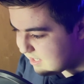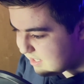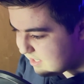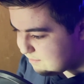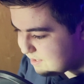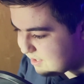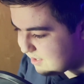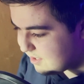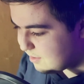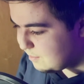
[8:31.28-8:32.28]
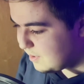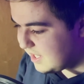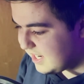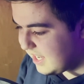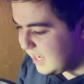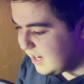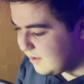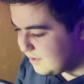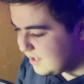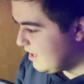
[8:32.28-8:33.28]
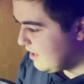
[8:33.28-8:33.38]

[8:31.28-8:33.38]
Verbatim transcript: I'm starting to run out